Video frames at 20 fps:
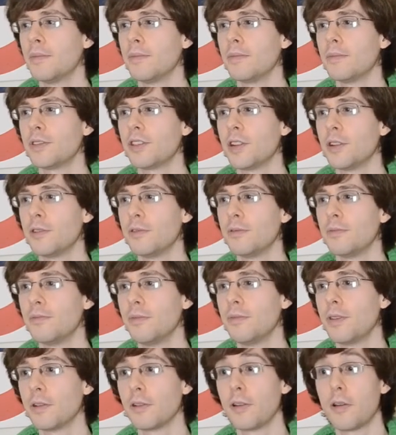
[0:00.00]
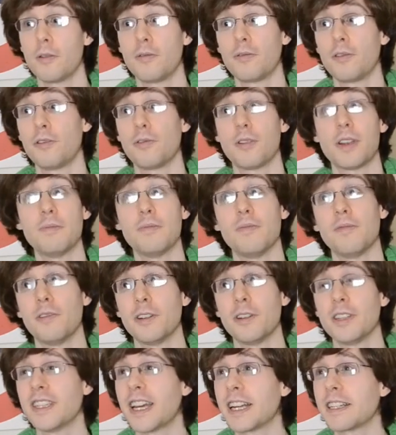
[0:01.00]
So there are a lot of great
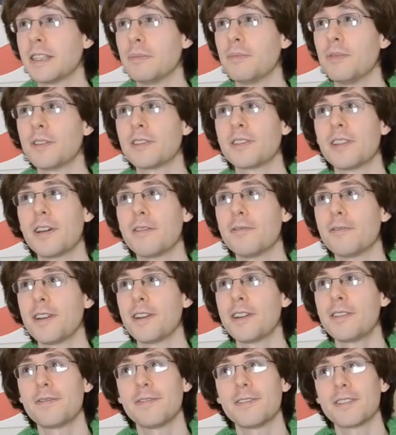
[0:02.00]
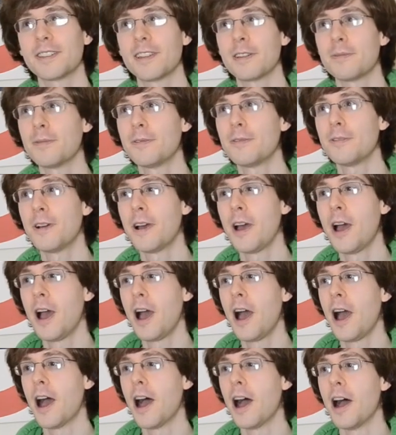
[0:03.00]
voice acting books that I've read, for example.
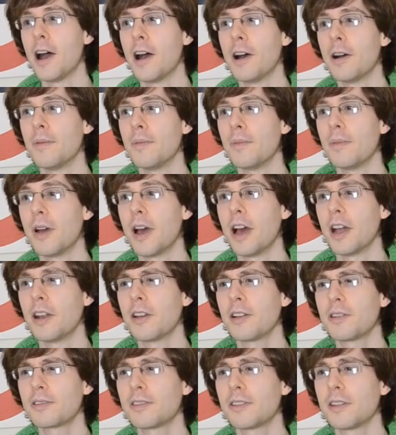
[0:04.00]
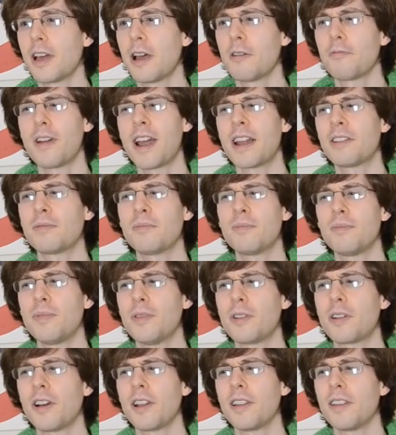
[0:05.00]
And I also, like, a random
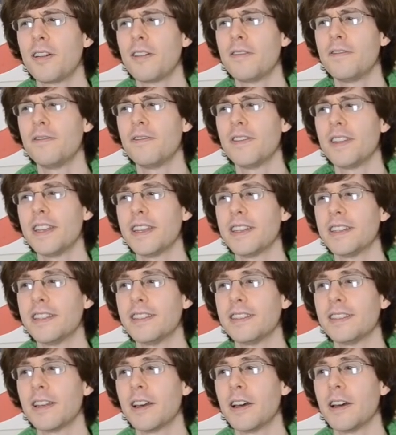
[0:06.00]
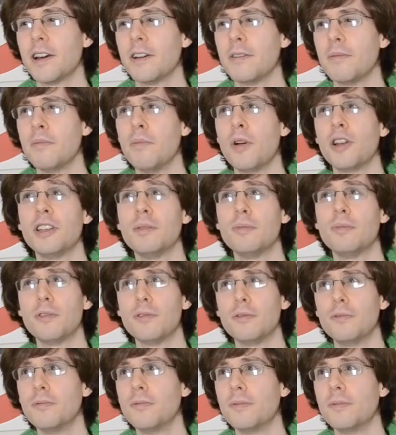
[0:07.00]
book I love is Moneyball.